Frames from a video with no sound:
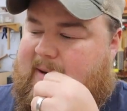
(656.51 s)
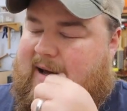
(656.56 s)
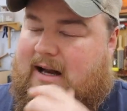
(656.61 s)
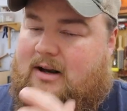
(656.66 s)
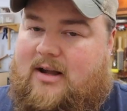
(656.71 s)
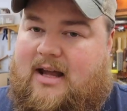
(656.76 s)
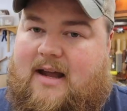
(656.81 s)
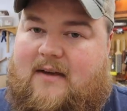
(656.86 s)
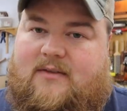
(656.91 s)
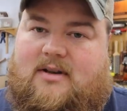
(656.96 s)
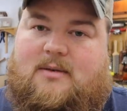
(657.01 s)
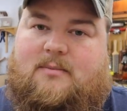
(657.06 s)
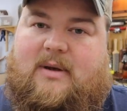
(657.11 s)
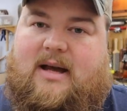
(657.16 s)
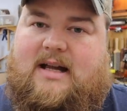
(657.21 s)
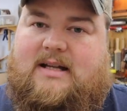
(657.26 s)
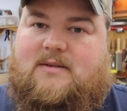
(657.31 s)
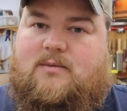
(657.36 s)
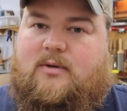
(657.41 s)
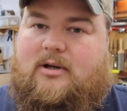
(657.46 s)
I don't have any
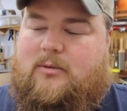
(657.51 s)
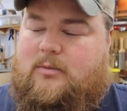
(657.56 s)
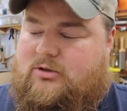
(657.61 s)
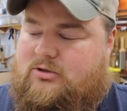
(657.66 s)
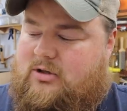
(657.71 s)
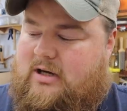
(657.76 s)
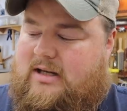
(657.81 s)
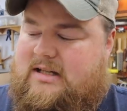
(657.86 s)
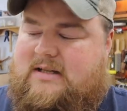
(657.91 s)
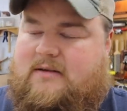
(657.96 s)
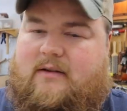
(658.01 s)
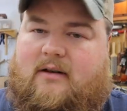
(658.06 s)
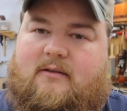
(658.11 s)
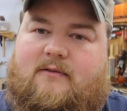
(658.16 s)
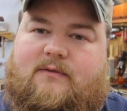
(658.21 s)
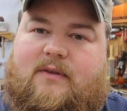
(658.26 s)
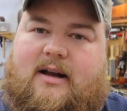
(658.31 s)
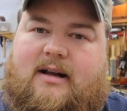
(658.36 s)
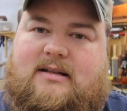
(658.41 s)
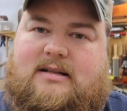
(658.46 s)
basswood. I'm gonna try and see if I
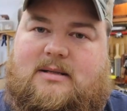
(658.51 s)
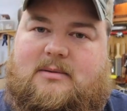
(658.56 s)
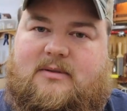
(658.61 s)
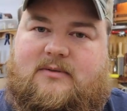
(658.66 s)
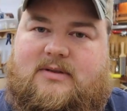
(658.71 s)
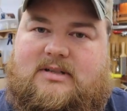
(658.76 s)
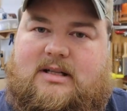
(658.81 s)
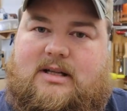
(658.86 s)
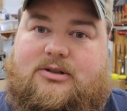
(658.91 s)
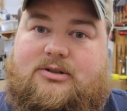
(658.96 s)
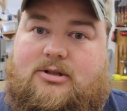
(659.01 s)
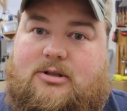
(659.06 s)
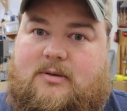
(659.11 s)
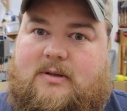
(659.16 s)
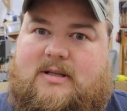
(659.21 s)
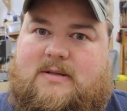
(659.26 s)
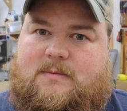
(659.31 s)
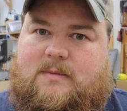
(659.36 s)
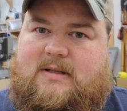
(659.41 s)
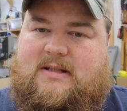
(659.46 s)
can find some if it's not too
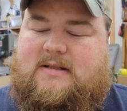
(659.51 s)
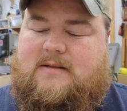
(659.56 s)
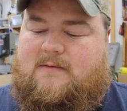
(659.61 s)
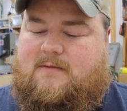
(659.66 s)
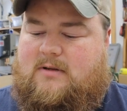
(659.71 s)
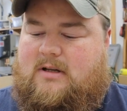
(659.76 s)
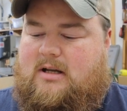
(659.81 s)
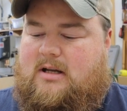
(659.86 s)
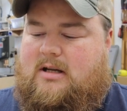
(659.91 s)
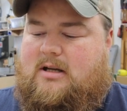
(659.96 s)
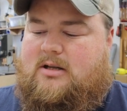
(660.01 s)
expensive